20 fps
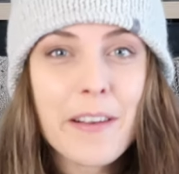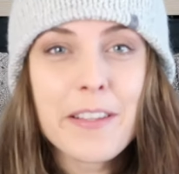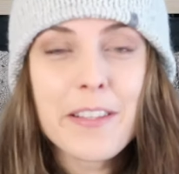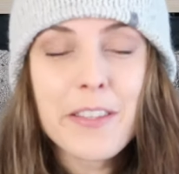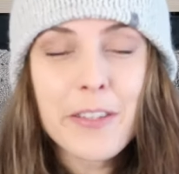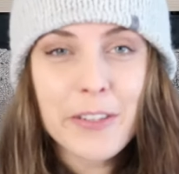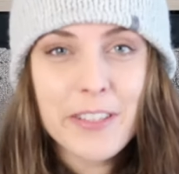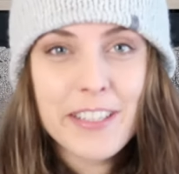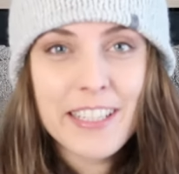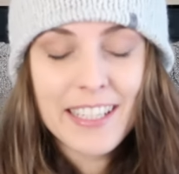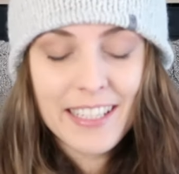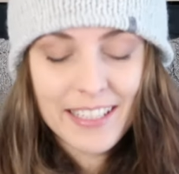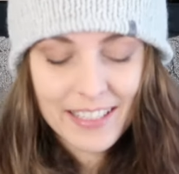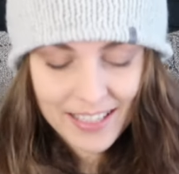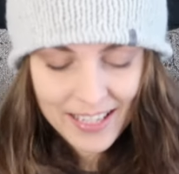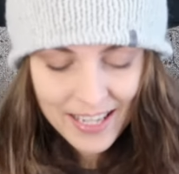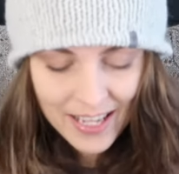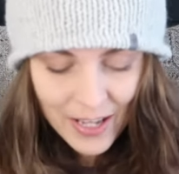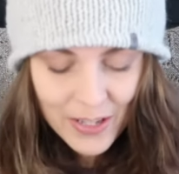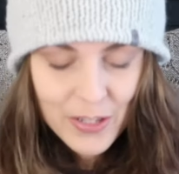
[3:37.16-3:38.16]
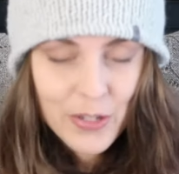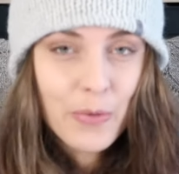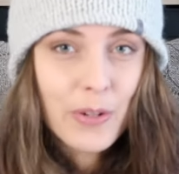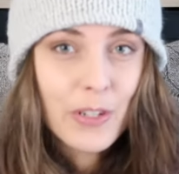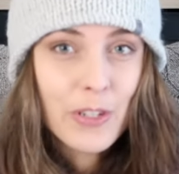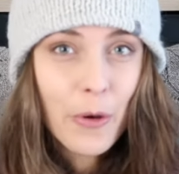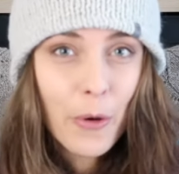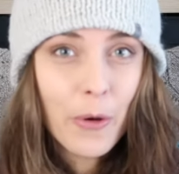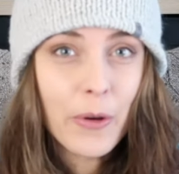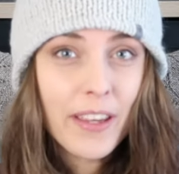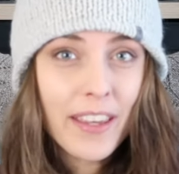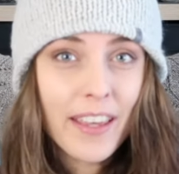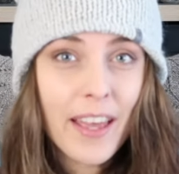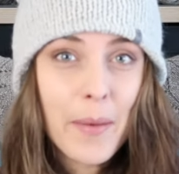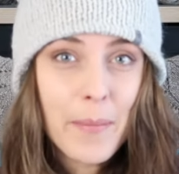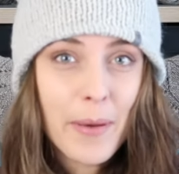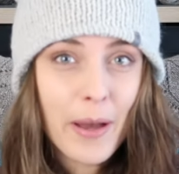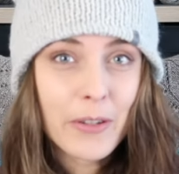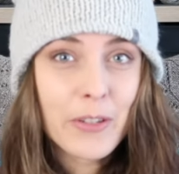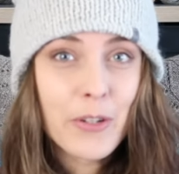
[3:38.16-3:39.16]
size thirteen. So we're talking
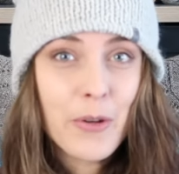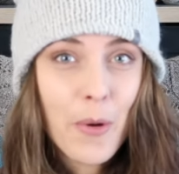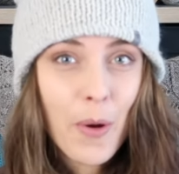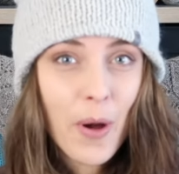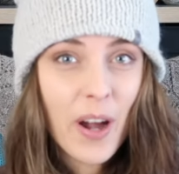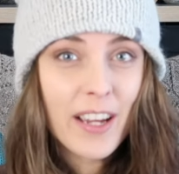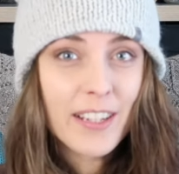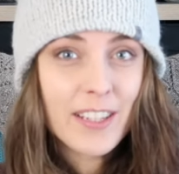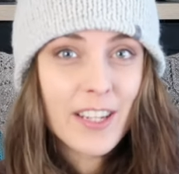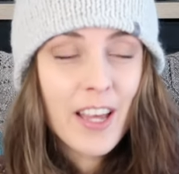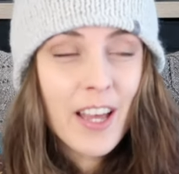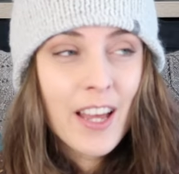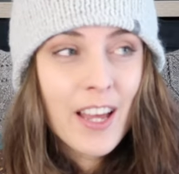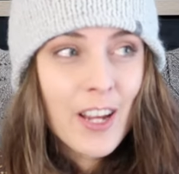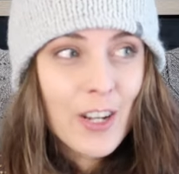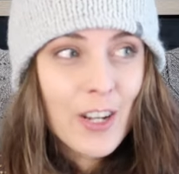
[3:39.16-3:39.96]
about quite